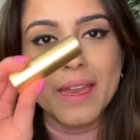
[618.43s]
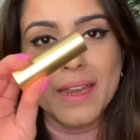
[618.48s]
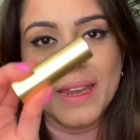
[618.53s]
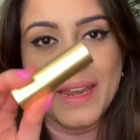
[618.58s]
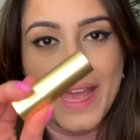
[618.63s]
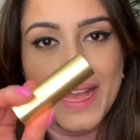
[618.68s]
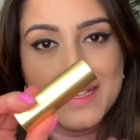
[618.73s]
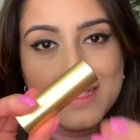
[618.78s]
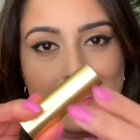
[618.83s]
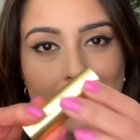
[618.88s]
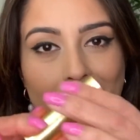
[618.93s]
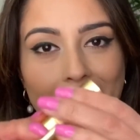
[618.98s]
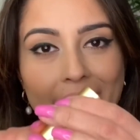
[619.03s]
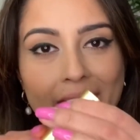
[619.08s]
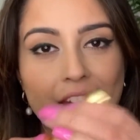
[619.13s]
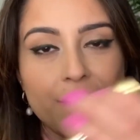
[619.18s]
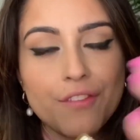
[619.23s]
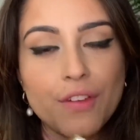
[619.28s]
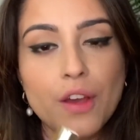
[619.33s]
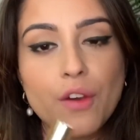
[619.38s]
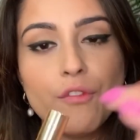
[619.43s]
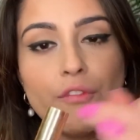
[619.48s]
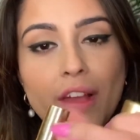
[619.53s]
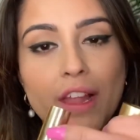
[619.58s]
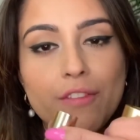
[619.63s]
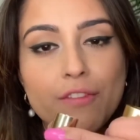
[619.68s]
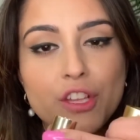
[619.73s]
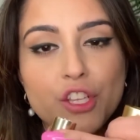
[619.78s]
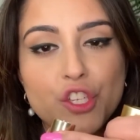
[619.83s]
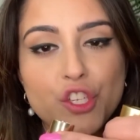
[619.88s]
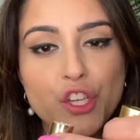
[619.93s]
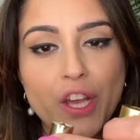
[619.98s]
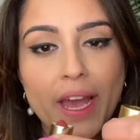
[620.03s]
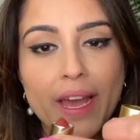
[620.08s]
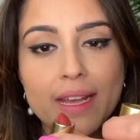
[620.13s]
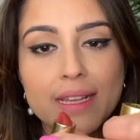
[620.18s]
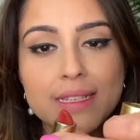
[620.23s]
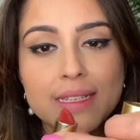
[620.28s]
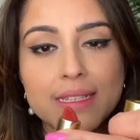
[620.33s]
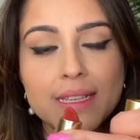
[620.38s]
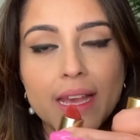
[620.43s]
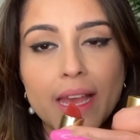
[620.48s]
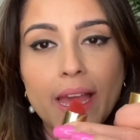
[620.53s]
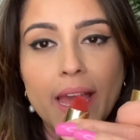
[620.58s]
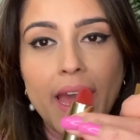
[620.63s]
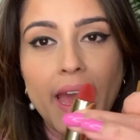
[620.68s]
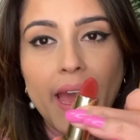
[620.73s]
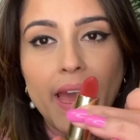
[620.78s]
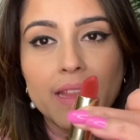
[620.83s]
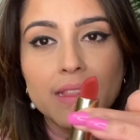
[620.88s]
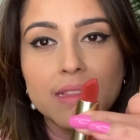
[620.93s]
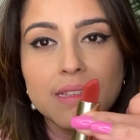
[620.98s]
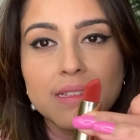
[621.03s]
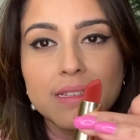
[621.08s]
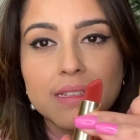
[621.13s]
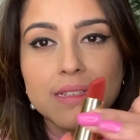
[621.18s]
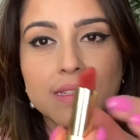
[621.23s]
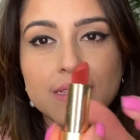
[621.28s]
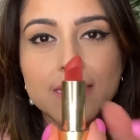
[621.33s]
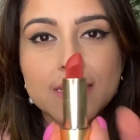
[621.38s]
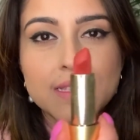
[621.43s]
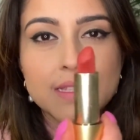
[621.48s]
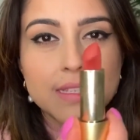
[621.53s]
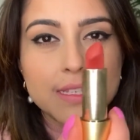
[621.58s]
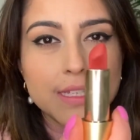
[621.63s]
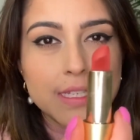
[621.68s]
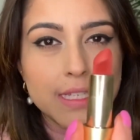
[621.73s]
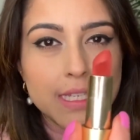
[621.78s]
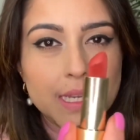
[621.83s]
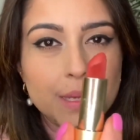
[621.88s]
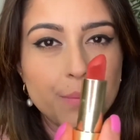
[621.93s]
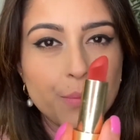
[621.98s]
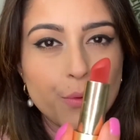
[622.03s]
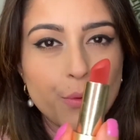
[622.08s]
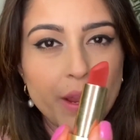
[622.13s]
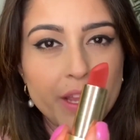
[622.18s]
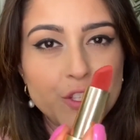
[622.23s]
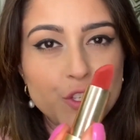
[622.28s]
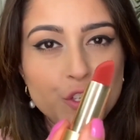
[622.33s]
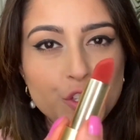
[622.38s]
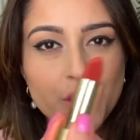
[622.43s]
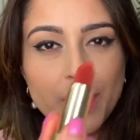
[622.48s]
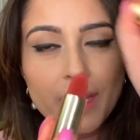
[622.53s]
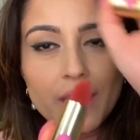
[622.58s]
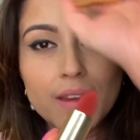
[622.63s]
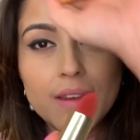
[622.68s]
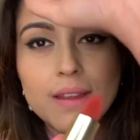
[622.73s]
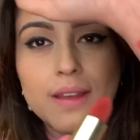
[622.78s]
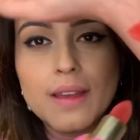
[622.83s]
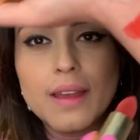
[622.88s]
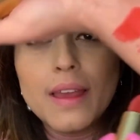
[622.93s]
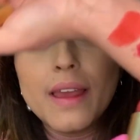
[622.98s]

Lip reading: Next I have Velvet Jazz, and this is this deep red shade,